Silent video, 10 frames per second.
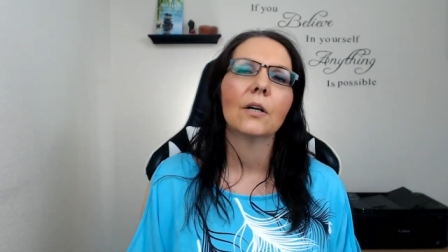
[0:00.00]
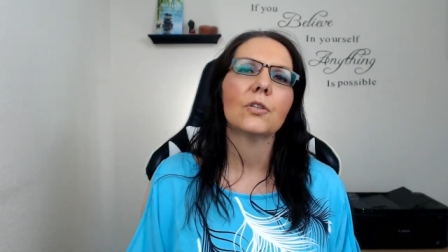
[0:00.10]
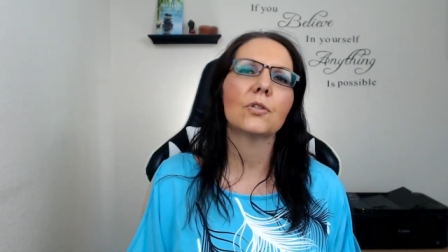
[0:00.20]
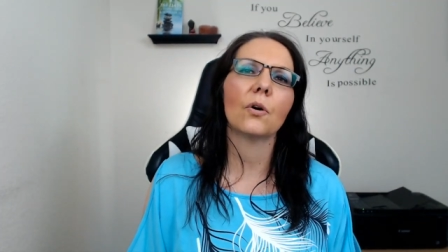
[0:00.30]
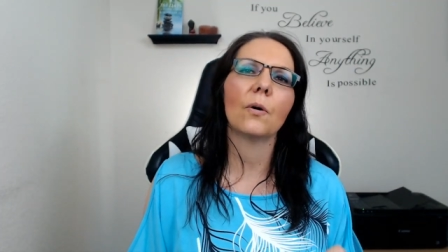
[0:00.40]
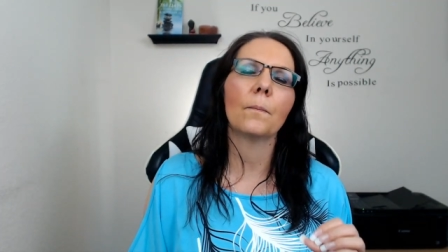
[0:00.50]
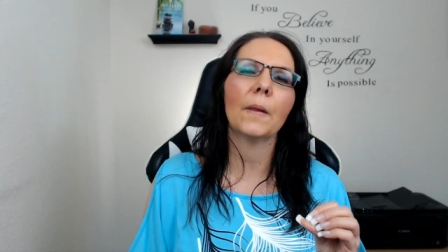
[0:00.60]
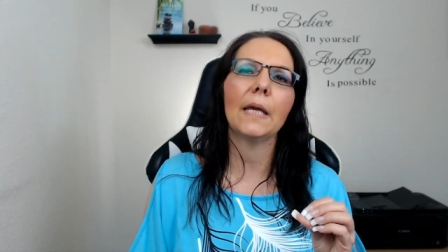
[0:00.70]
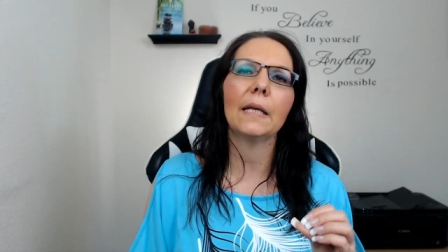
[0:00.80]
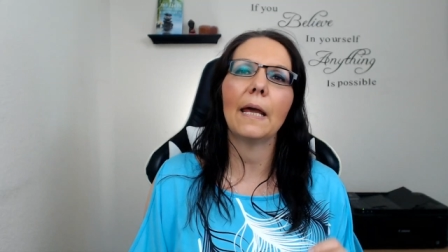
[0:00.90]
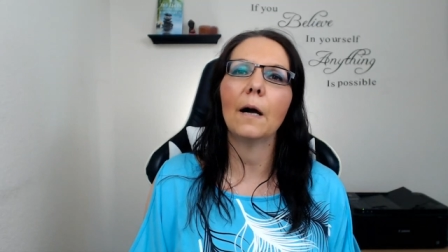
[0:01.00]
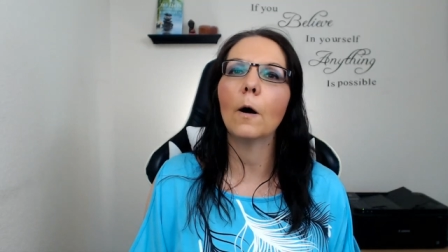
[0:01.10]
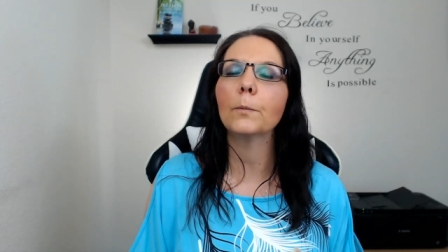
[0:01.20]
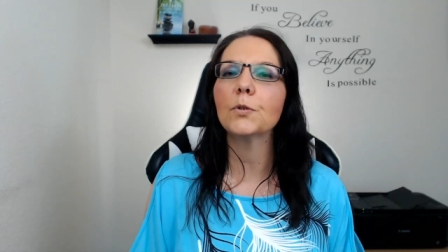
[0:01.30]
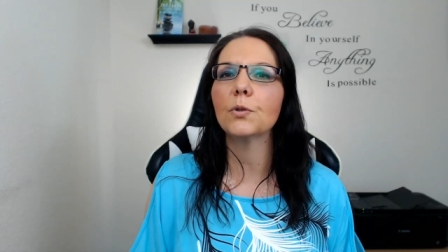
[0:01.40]
So um, it
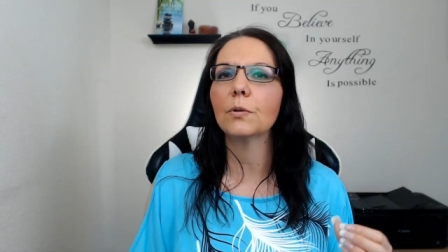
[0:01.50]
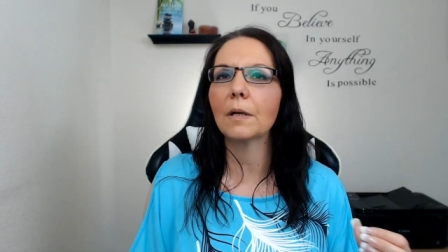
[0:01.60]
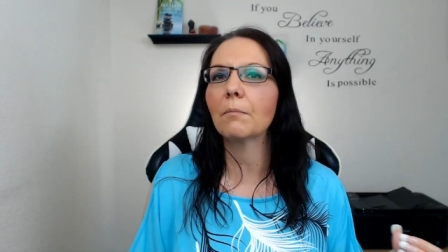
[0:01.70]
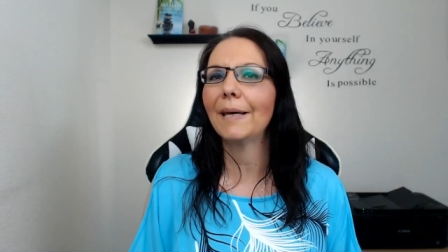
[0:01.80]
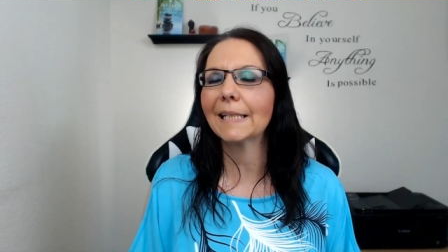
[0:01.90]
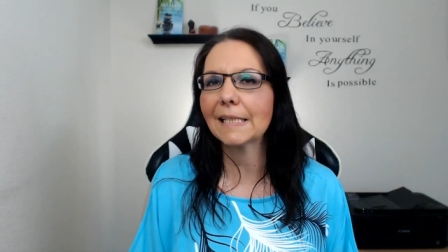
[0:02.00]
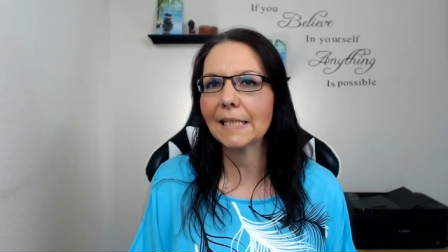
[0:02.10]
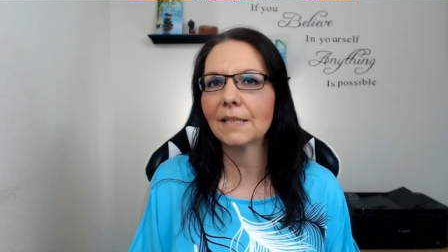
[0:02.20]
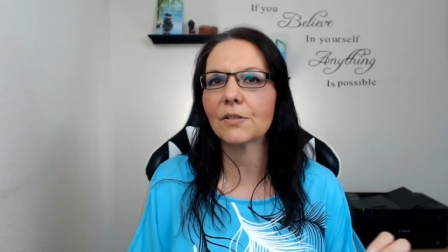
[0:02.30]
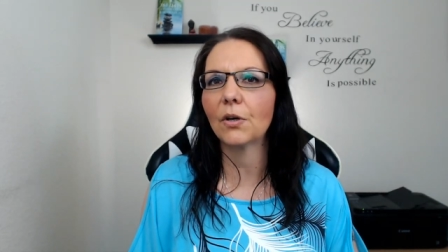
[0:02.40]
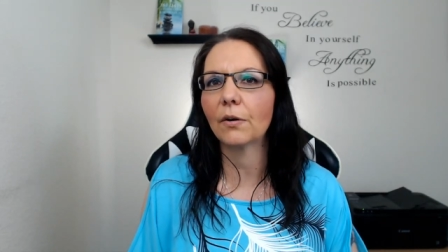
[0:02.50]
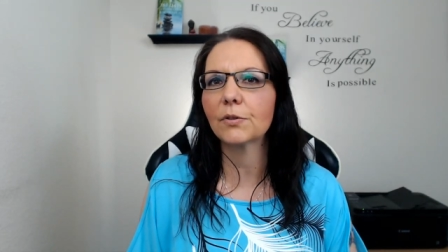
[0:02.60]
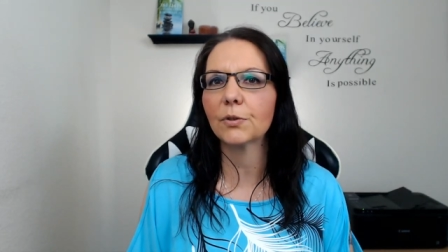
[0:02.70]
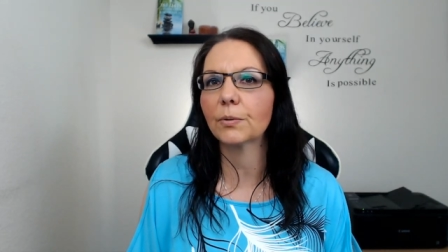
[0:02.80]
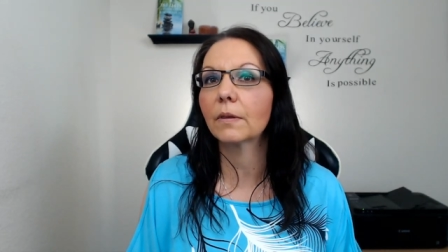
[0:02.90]
helps you then make sense of
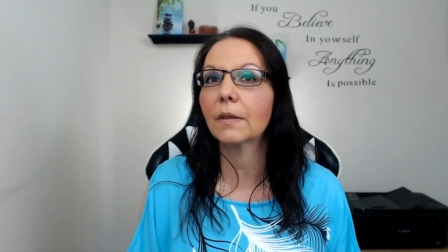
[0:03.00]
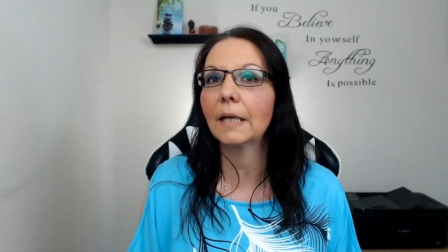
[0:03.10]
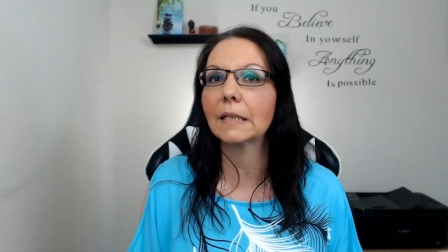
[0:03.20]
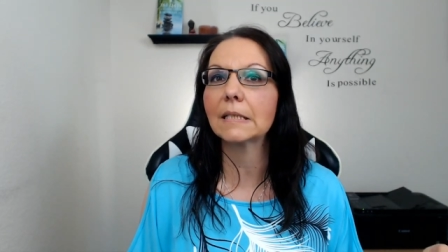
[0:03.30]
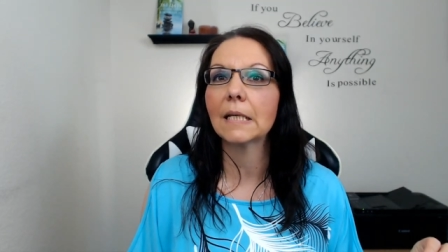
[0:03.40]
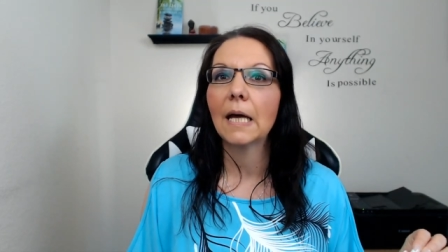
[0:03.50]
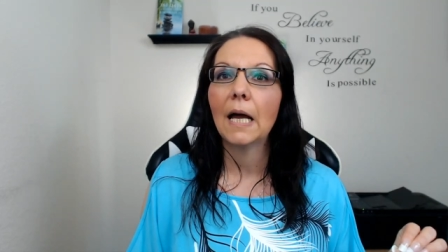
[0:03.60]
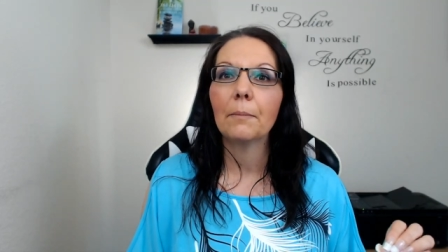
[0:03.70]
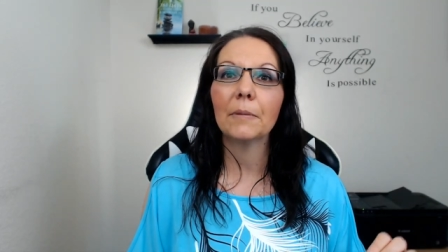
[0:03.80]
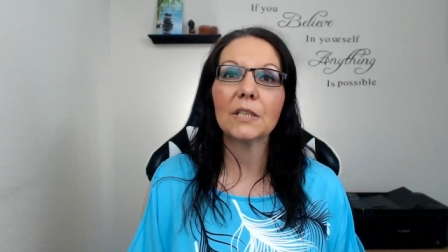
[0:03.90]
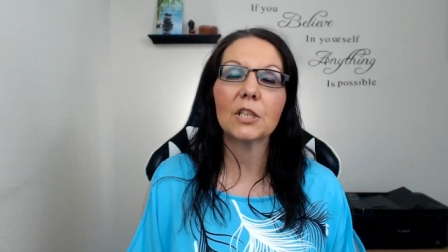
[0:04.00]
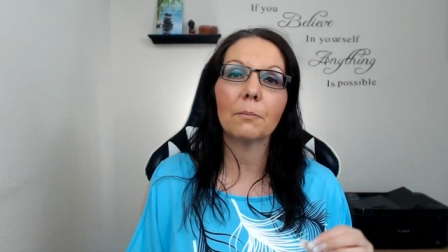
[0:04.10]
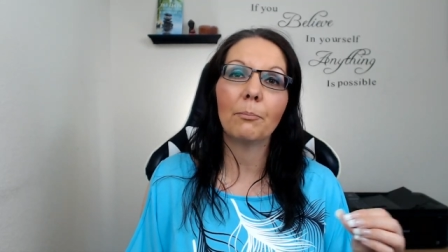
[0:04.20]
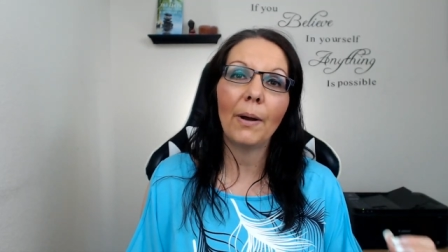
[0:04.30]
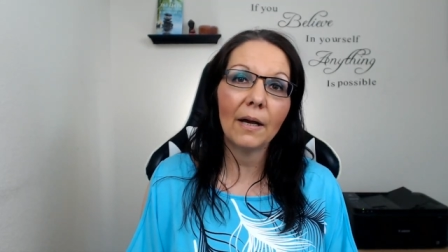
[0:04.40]
certain things much
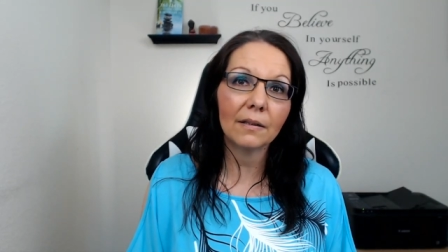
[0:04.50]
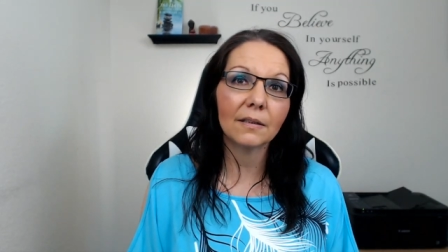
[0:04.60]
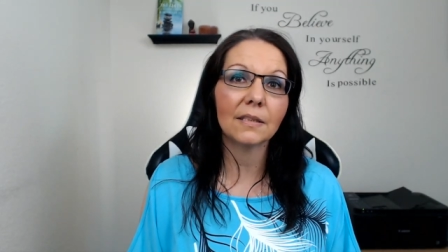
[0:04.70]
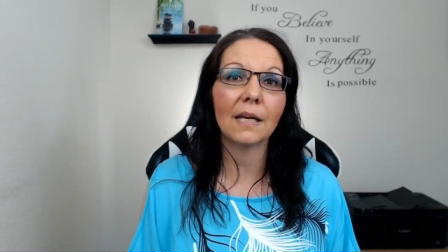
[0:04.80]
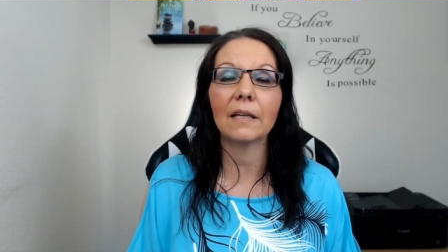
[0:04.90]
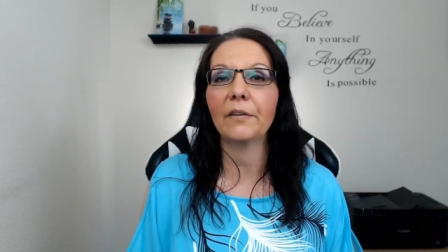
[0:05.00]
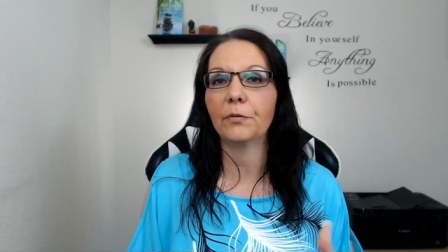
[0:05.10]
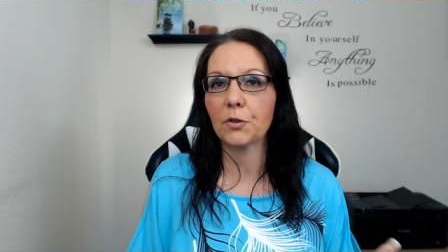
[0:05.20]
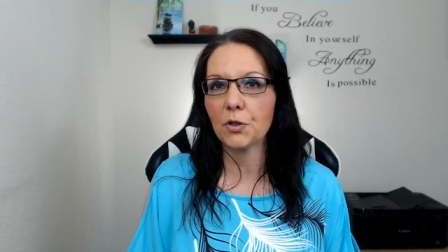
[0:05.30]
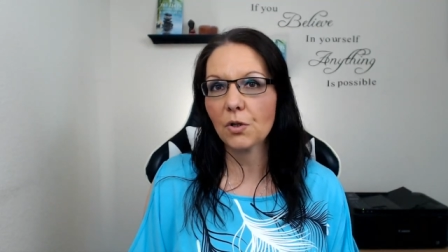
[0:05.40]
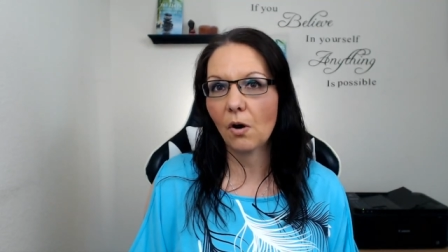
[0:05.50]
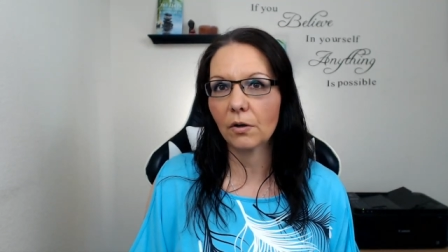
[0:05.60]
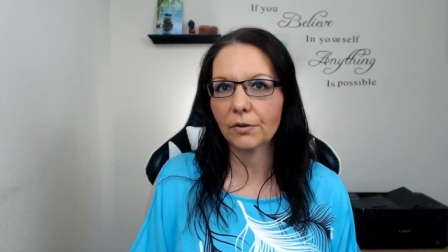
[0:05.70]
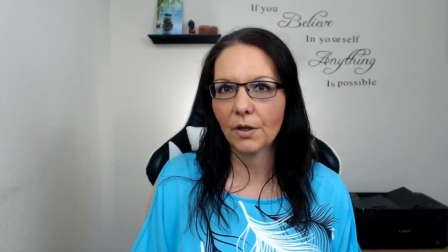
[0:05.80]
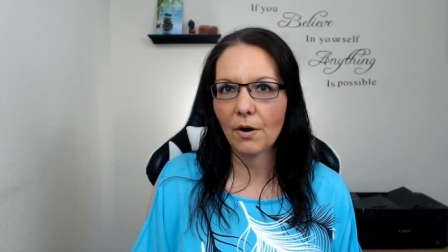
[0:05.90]
better than if you're just all
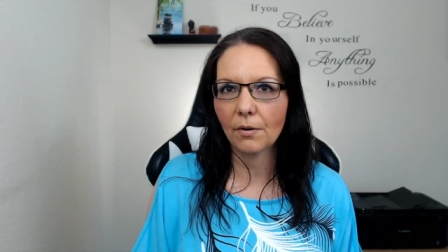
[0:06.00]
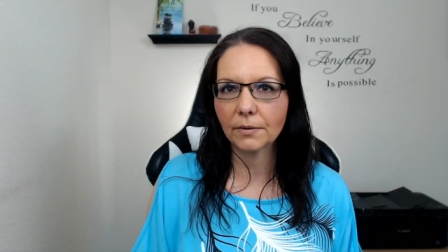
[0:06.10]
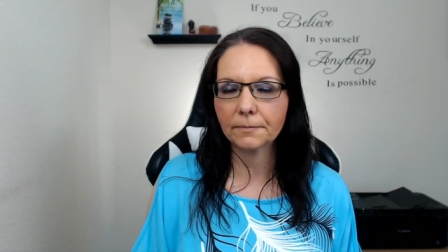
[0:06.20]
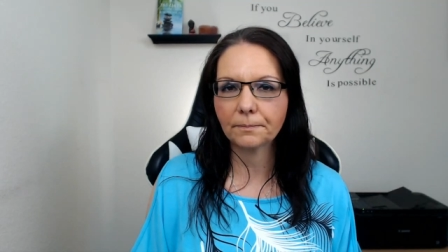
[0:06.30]
on your own.